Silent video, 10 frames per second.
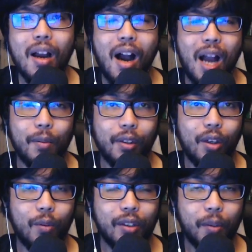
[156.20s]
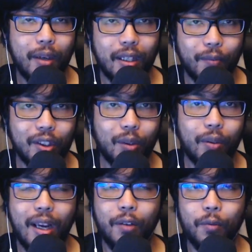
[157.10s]
I would go into my
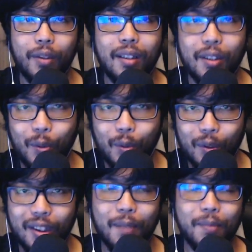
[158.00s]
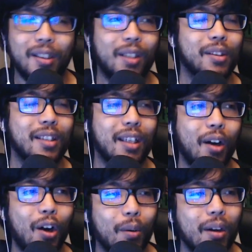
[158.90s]
inventory and read the tooltips, and it would say,
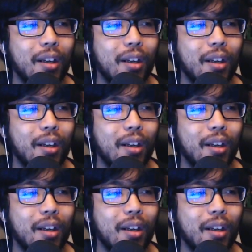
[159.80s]
oh,